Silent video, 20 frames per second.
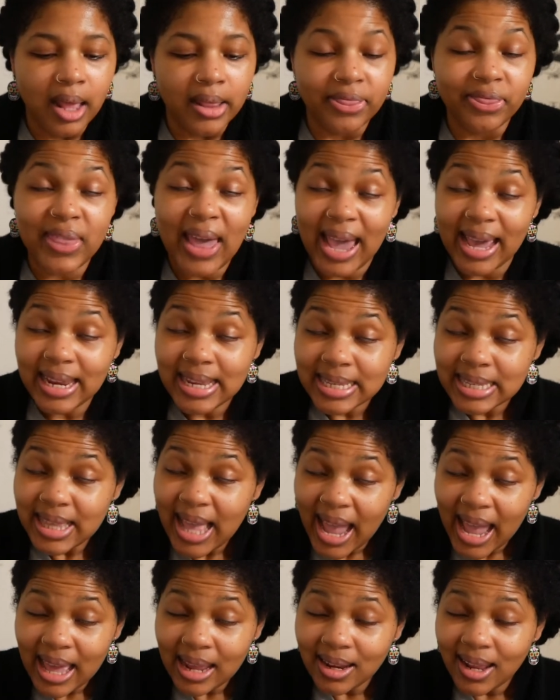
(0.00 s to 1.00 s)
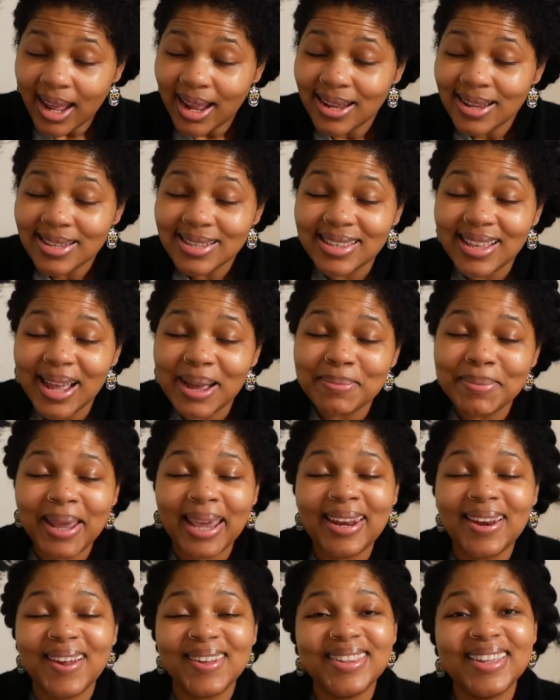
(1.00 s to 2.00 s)
That is the
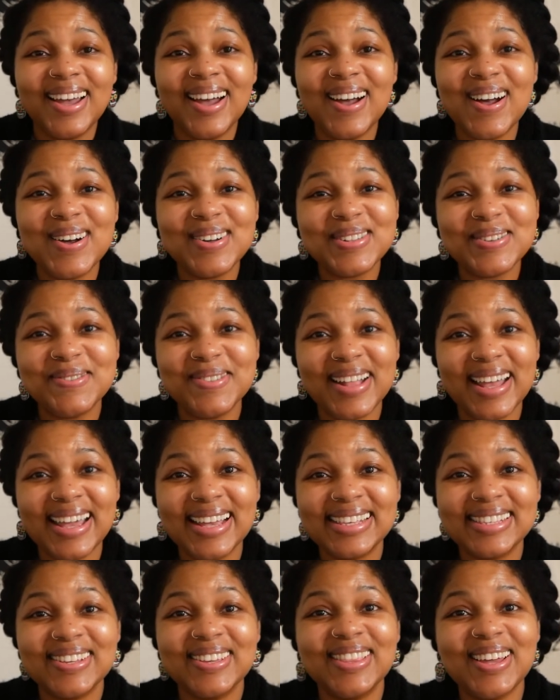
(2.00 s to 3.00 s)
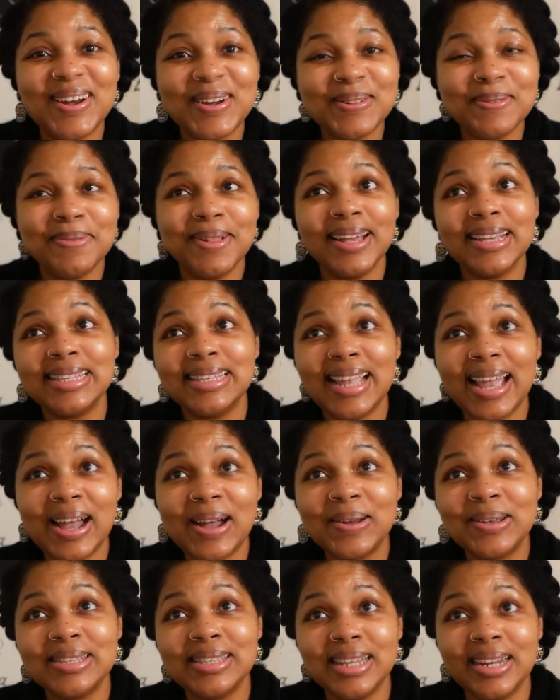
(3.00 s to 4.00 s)
update on the Olaplex. So the Olaplex
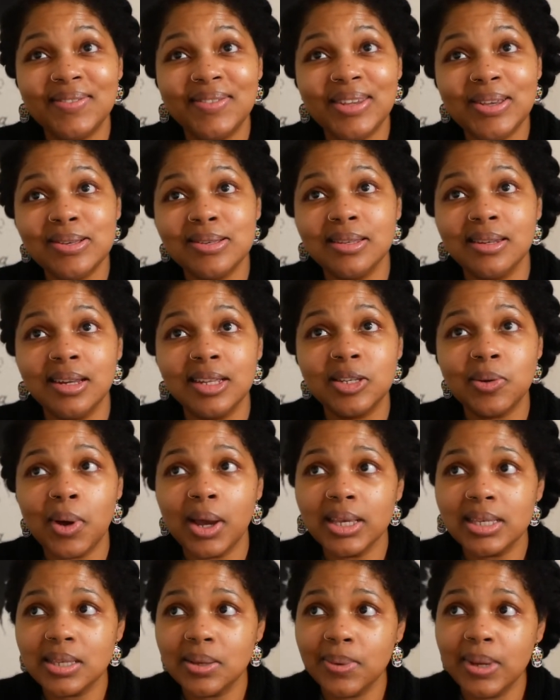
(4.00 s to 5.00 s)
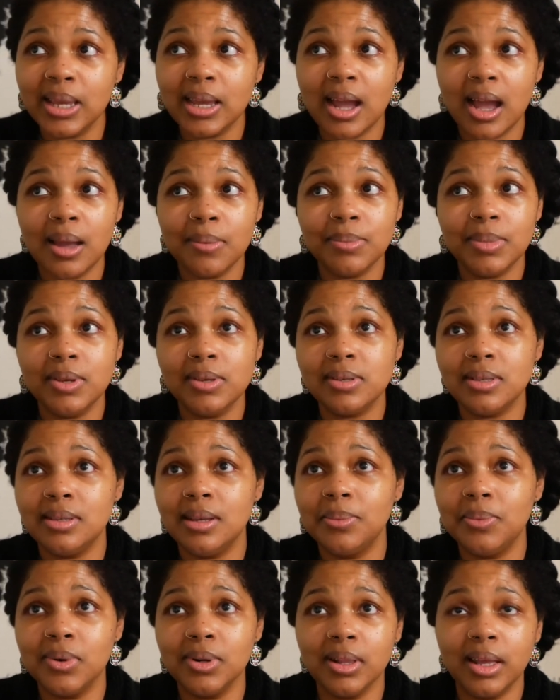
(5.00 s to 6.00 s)
now, instead of using it twice a week, I'm using it
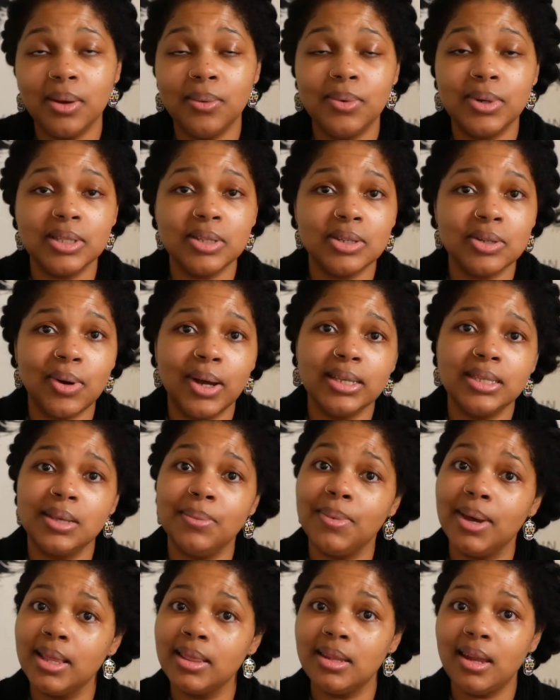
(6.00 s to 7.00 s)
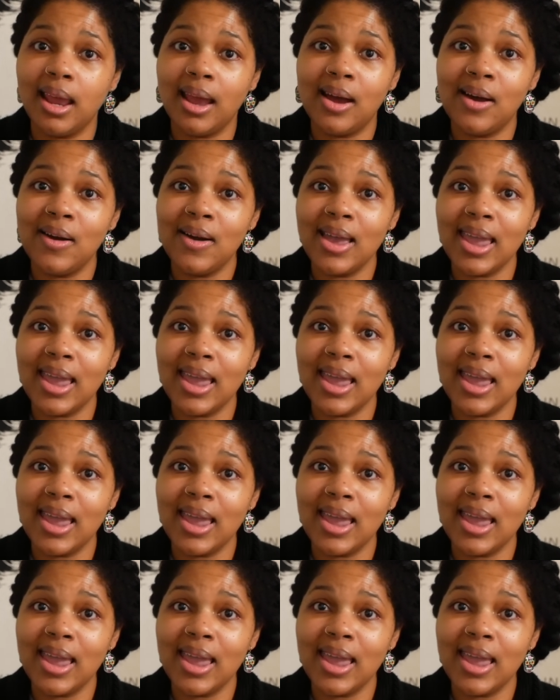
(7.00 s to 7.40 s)
more like once or twice a month now.